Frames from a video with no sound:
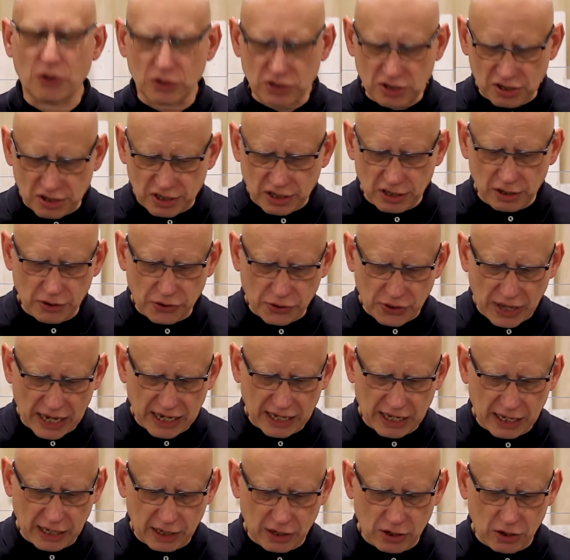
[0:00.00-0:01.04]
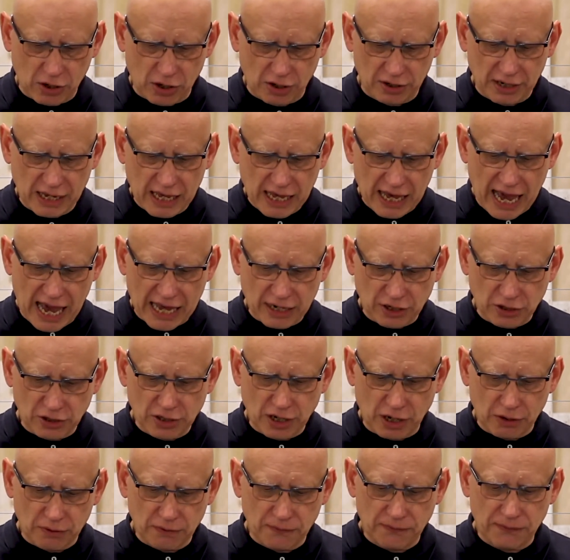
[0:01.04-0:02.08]
still thanking God and you
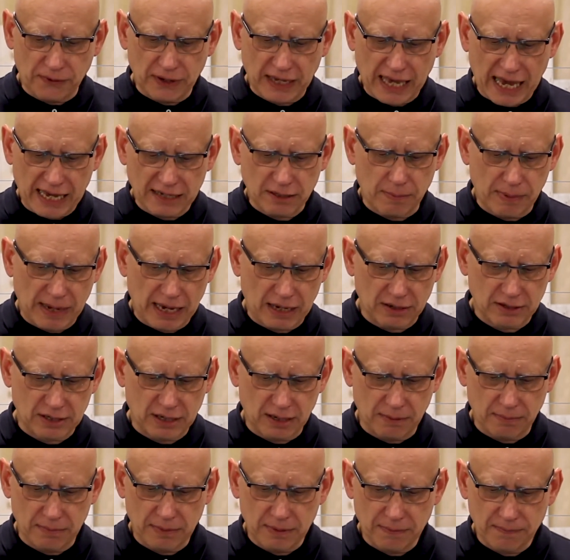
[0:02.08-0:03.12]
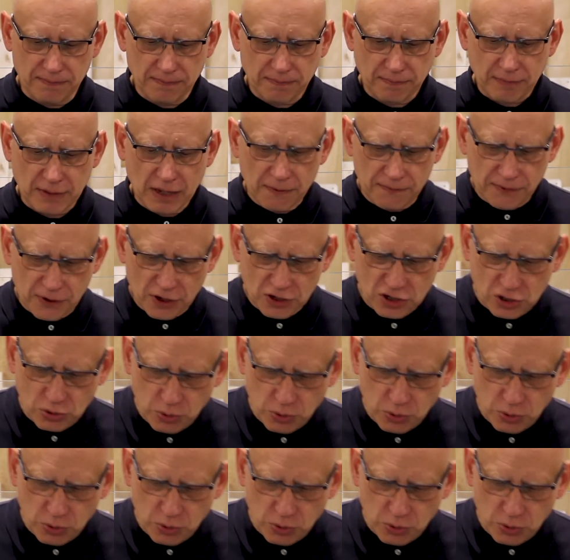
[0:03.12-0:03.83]
don't forget about it. Verse